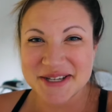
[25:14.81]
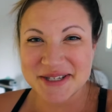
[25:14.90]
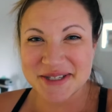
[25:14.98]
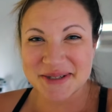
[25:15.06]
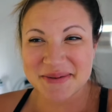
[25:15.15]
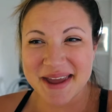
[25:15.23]

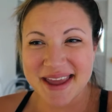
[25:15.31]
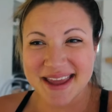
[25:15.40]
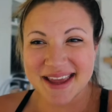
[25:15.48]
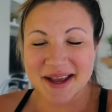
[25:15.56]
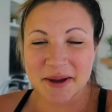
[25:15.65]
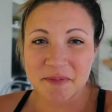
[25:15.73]

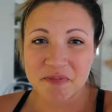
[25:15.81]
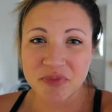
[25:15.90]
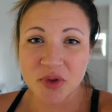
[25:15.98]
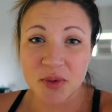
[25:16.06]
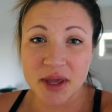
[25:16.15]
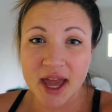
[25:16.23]
swaying.
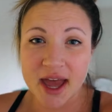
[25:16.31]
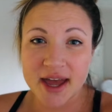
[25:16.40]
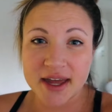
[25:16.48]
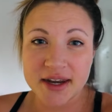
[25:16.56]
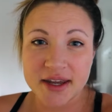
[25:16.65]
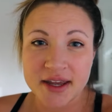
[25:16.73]
We
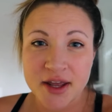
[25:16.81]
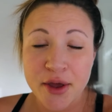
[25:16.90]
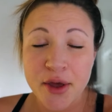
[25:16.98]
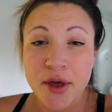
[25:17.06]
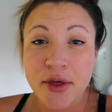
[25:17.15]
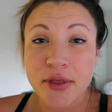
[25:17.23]
had
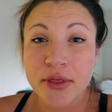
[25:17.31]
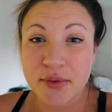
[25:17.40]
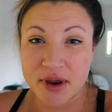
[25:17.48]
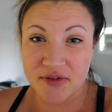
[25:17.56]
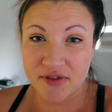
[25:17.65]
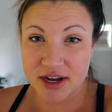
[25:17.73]

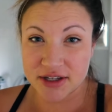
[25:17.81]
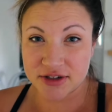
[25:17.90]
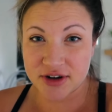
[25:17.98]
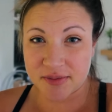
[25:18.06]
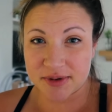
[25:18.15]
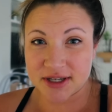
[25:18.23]
three friends
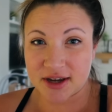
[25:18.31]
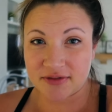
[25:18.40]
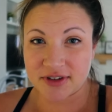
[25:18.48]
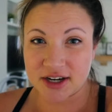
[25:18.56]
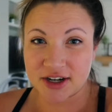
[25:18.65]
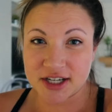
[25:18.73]
drop us
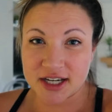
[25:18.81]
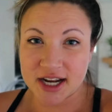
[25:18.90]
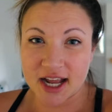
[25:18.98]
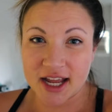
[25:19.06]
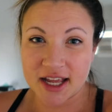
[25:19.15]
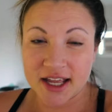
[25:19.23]
off dinner
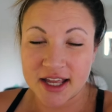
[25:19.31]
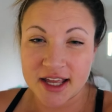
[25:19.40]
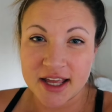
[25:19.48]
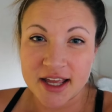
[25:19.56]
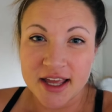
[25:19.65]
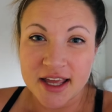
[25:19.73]
tonight,
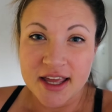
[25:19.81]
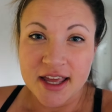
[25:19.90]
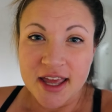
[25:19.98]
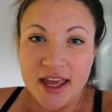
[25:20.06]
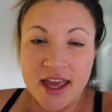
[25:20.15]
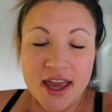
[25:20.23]

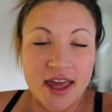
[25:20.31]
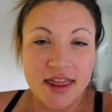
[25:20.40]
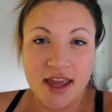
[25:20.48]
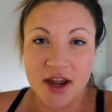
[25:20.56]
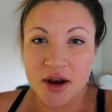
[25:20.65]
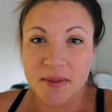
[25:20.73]
and
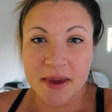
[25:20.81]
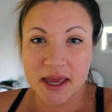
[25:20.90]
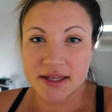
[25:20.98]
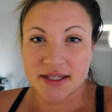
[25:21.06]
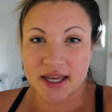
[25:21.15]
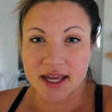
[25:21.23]
they are
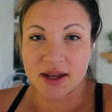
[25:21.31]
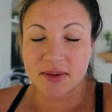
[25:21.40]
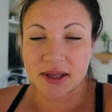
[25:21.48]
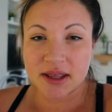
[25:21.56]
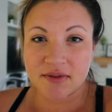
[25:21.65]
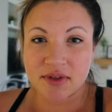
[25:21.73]
amazing and
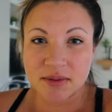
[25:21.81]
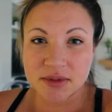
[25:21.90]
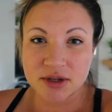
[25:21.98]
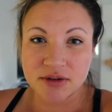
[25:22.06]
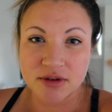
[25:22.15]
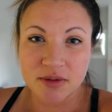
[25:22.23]
we love them
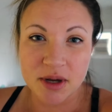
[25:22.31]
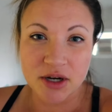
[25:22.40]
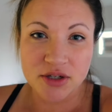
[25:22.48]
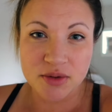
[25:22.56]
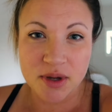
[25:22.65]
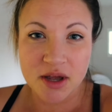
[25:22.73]
so, so
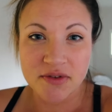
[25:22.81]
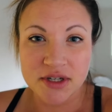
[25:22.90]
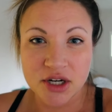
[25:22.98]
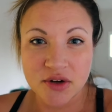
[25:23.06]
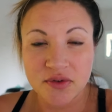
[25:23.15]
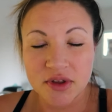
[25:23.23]
much. So we have
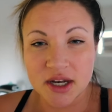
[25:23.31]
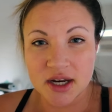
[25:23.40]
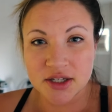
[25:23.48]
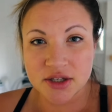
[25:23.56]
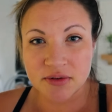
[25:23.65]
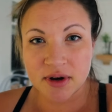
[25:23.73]
dinner for the
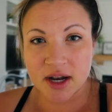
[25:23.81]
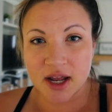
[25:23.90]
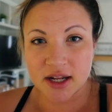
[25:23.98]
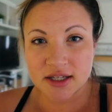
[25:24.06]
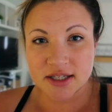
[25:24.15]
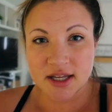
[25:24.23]
next three
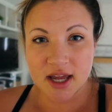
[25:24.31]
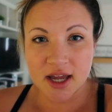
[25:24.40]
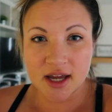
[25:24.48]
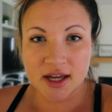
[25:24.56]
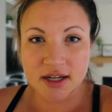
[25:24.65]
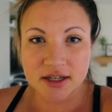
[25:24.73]
nights,
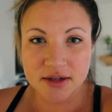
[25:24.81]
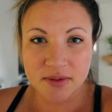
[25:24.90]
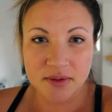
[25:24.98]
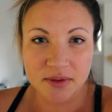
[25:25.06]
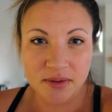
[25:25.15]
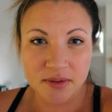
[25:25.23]
and
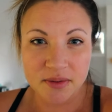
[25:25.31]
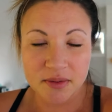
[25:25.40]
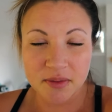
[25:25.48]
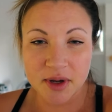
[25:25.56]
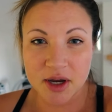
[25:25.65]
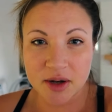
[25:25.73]

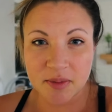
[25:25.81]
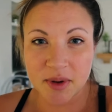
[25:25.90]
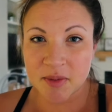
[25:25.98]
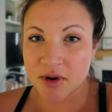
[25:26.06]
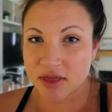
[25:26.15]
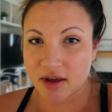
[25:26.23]
we couldn't be
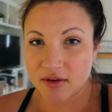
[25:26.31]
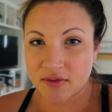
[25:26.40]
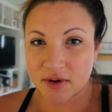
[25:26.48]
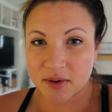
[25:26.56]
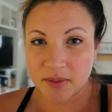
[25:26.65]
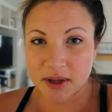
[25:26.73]
more
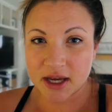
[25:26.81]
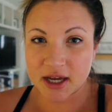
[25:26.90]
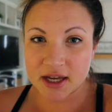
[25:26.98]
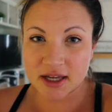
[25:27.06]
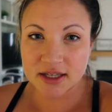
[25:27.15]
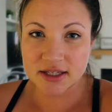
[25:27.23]
thankful
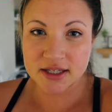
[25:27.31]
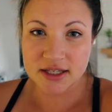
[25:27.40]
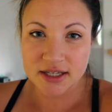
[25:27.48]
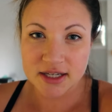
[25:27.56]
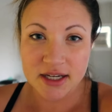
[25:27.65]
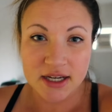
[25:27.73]

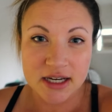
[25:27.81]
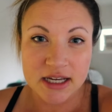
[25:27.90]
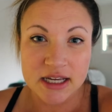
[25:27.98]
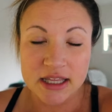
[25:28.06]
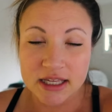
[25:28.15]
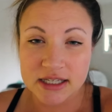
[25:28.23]
because
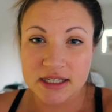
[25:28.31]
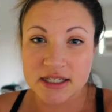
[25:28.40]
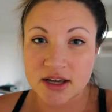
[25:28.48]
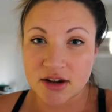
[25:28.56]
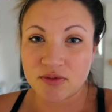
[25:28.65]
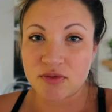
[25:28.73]
this
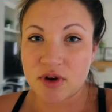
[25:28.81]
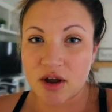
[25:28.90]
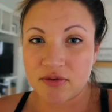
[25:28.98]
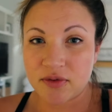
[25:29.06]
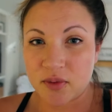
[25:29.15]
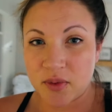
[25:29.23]
is a
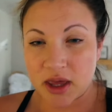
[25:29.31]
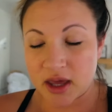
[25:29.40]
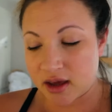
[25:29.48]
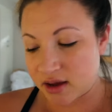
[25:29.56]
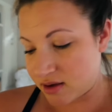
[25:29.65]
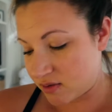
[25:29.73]
rough
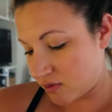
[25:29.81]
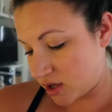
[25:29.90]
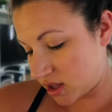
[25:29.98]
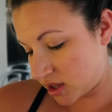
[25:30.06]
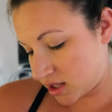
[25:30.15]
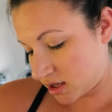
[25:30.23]
week with